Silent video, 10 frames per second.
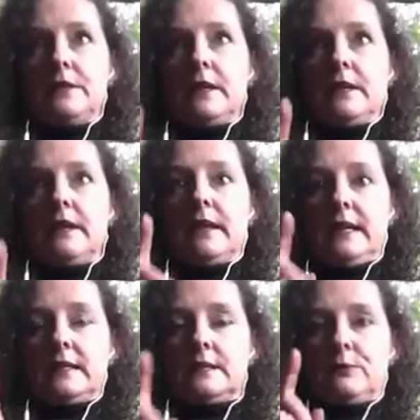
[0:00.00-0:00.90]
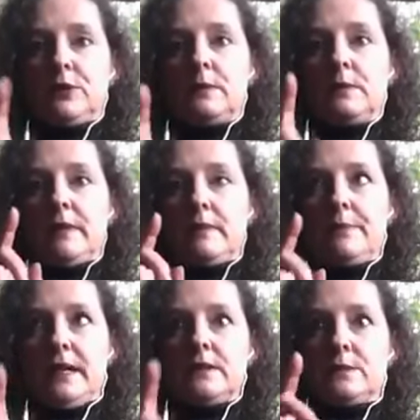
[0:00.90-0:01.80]
because I think that's probably the
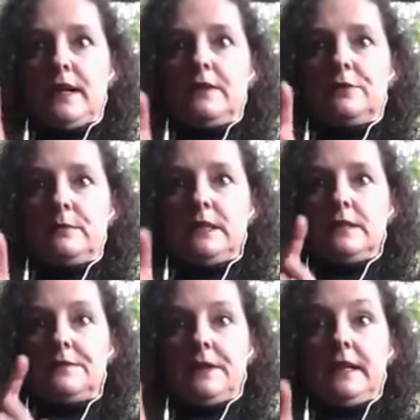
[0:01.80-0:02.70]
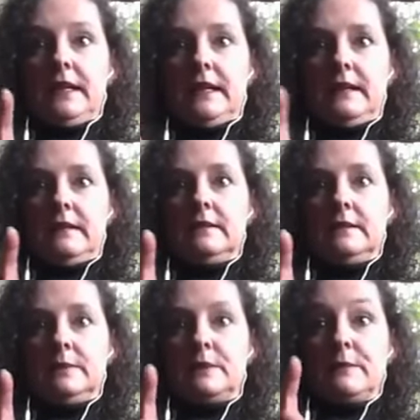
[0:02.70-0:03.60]
best way for me to fit it in
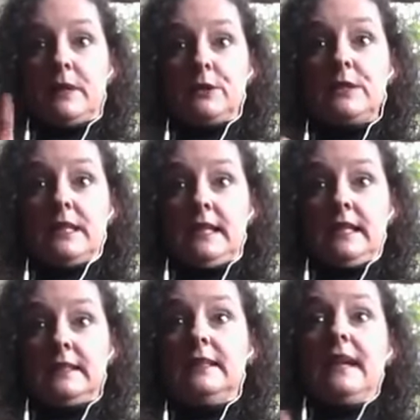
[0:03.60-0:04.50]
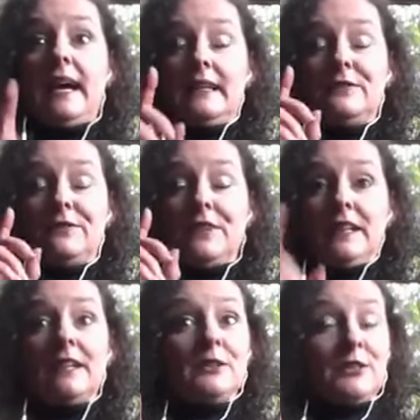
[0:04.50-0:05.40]
with my routine. And
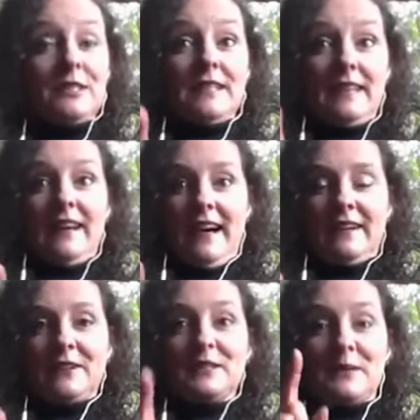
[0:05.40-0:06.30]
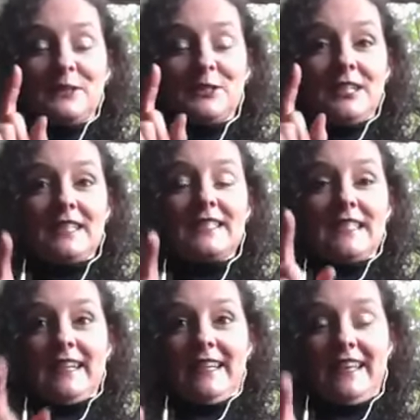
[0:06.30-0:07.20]
funny you just said that because I was
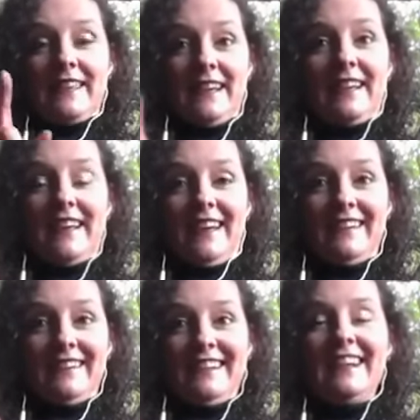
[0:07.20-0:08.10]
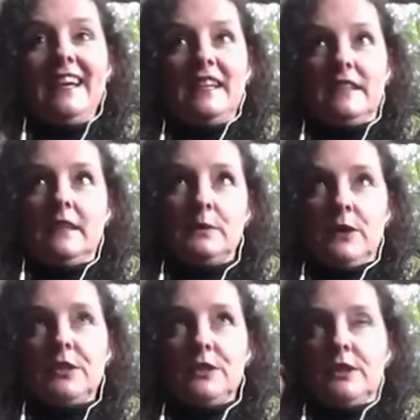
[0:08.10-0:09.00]
just sitting here thinking, you know
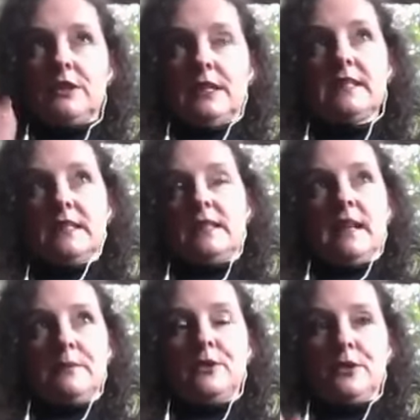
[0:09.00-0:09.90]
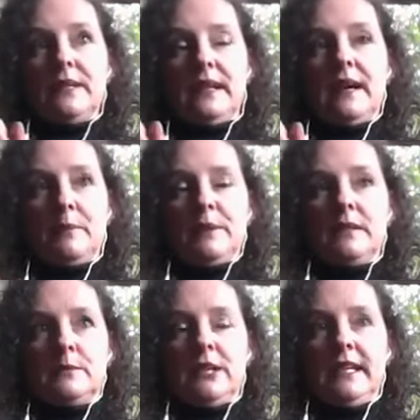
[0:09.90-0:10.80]
what, you could listen to that before you get up
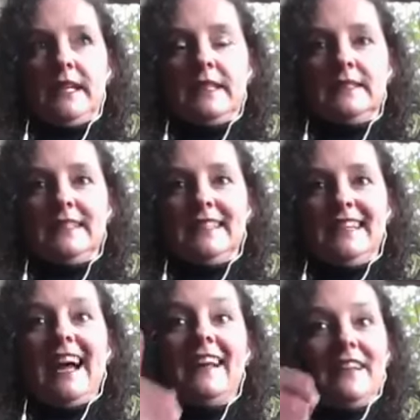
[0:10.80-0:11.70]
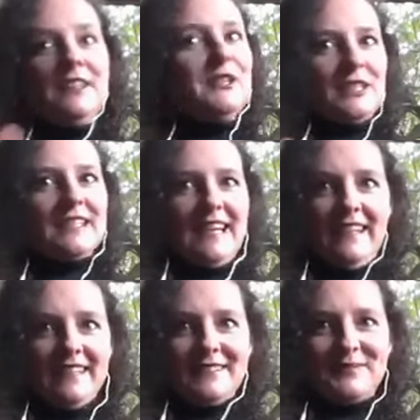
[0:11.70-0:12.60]
in the morning. And then you just
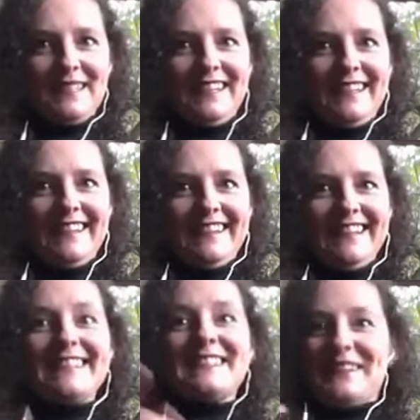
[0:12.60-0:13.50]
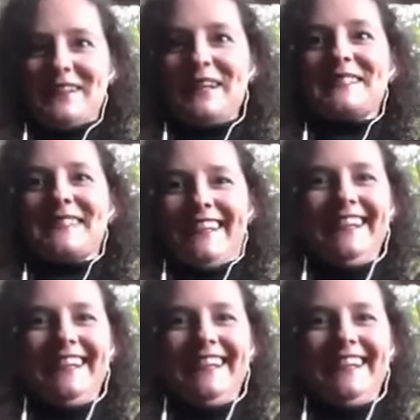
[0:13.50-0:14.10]
said it. So that's